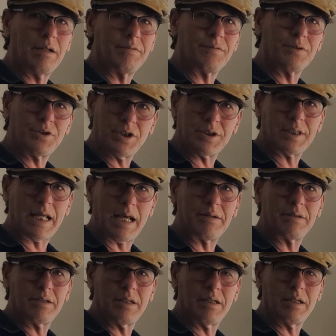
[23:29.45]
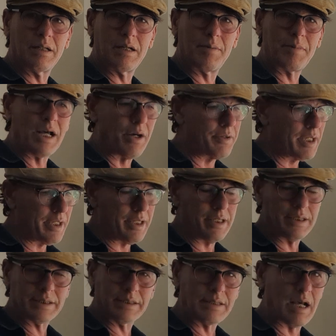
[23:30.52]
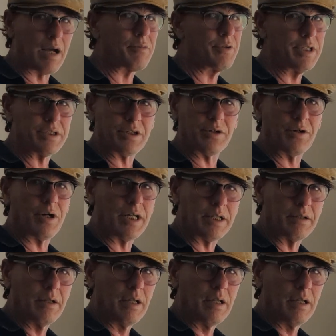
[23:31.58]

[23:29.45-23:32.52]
for just that amount, and it's not reoccurring.